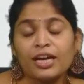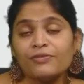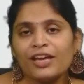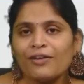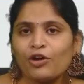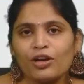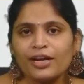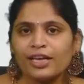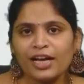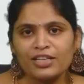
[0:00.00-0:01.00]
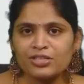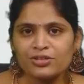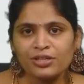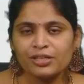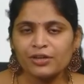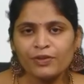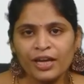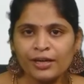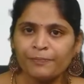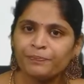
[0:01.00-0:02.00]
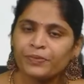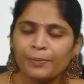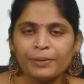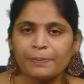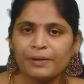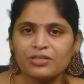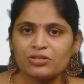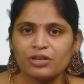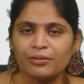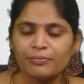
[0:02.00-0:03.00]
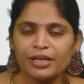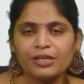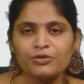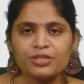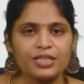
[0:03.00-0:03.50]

already constructed one B plus tree by using some